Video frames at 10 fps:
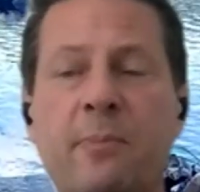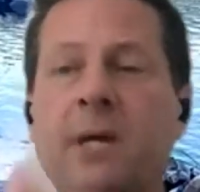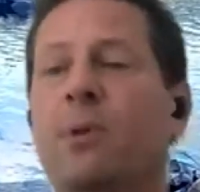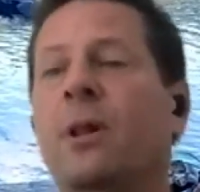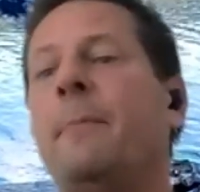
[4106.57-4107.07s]

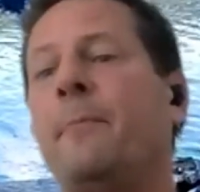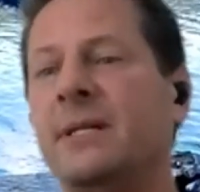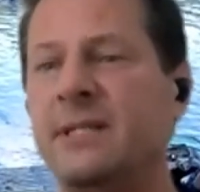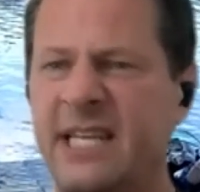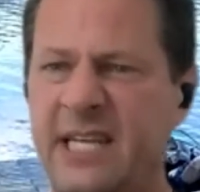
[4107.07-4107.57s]
people up
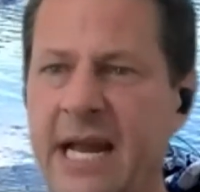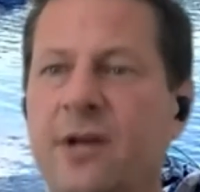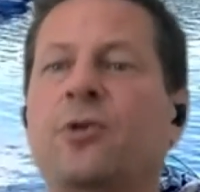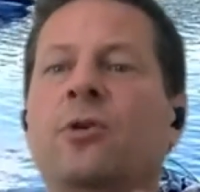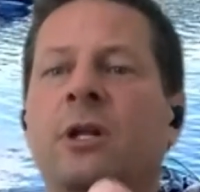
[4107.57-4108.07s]
and
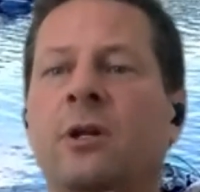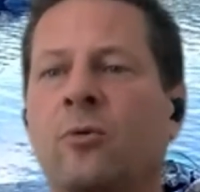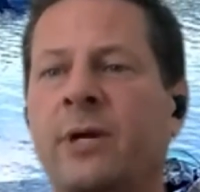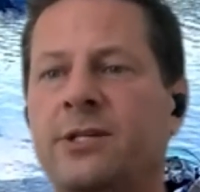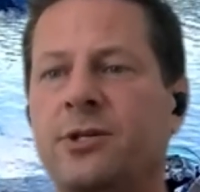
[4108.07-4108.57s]
do a little
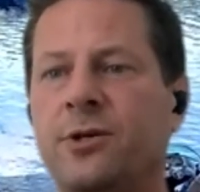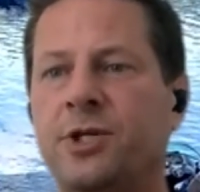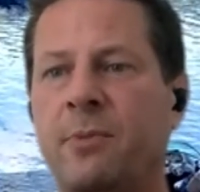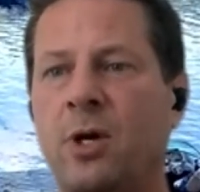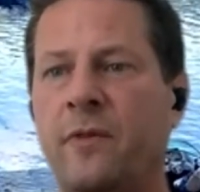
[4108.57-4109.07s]

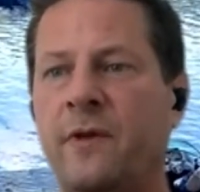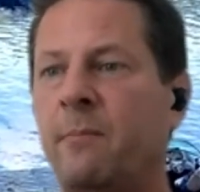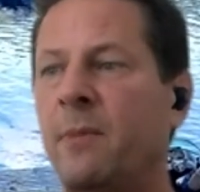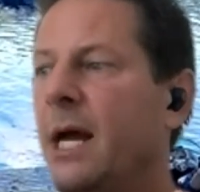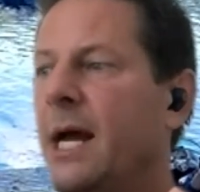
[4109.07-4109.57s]
research about
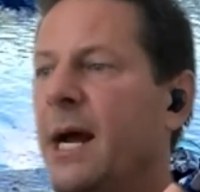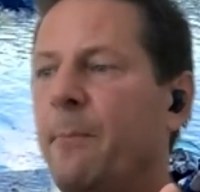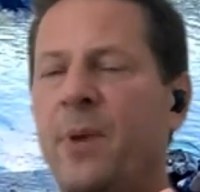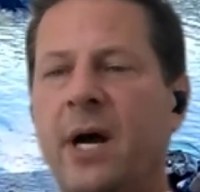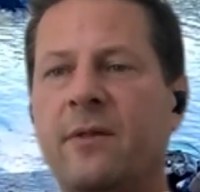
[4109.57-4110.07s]
them.
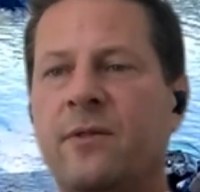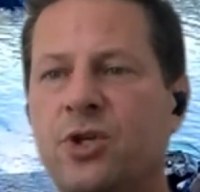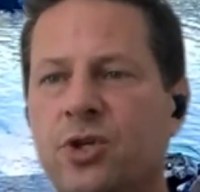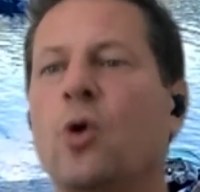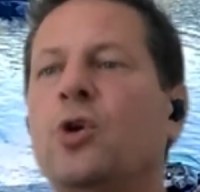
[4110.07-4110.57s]
But
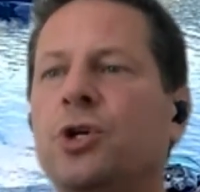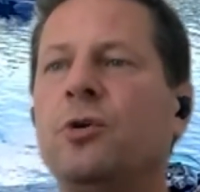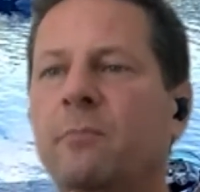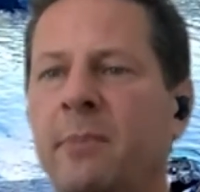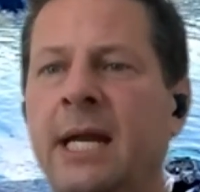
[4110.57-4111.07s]

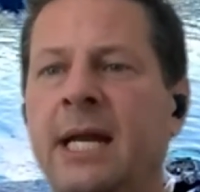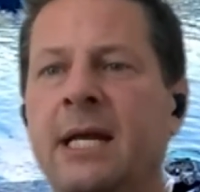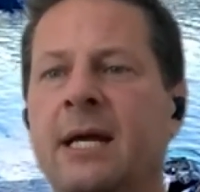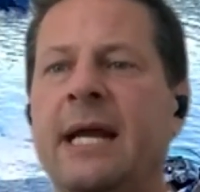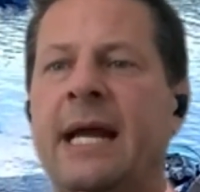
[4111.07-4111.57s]
social
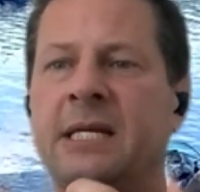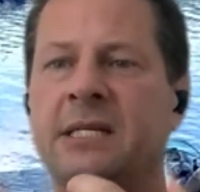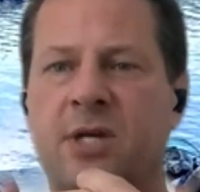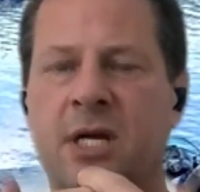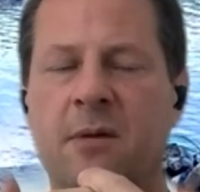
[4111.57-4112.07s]
media
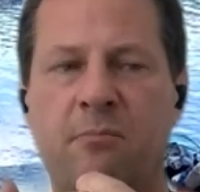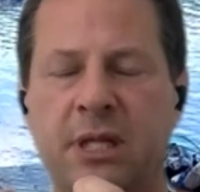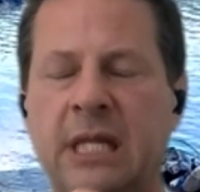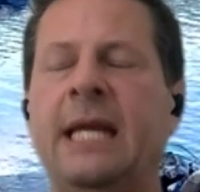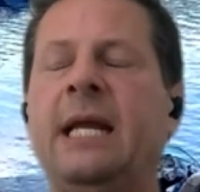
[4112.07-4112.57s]
has
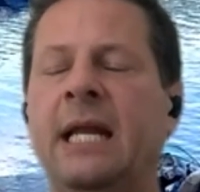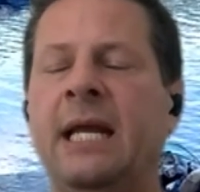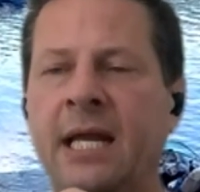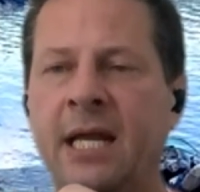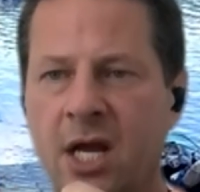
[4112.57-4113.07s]

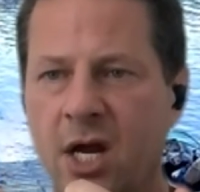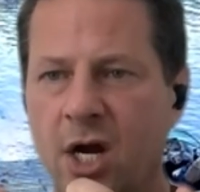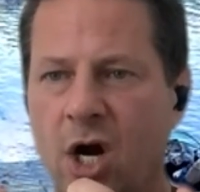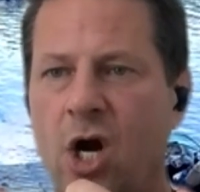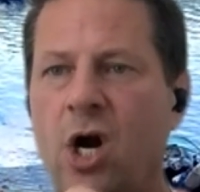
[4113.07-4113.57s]
completely
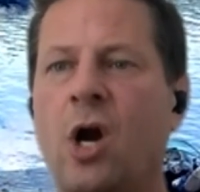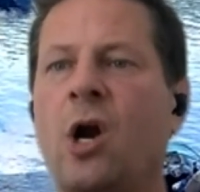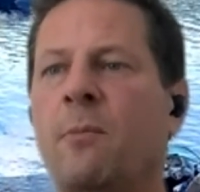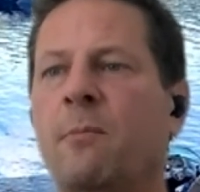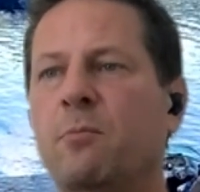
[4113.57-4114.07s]

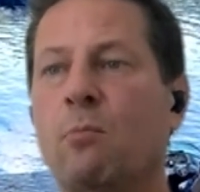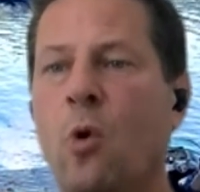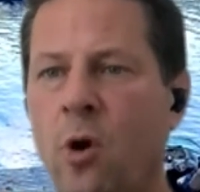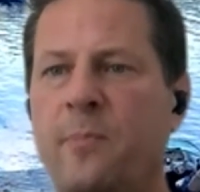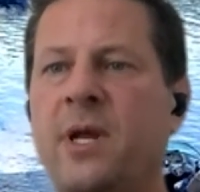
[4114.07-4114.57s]
harmed
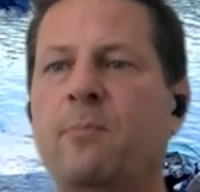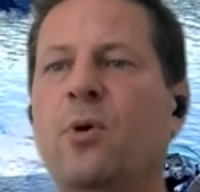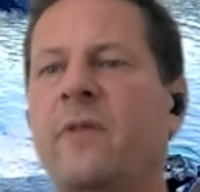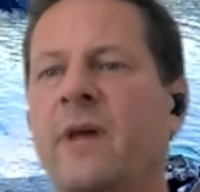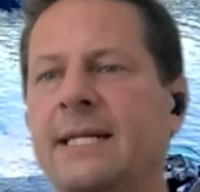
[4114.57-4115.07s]
more
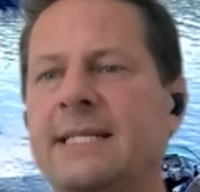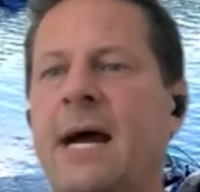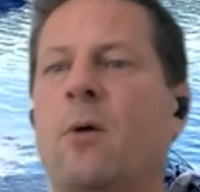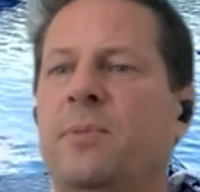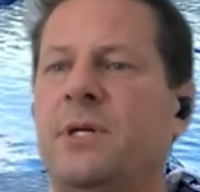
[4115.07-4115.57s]
people than it's
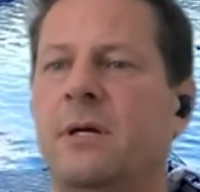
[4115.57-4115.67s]
helped.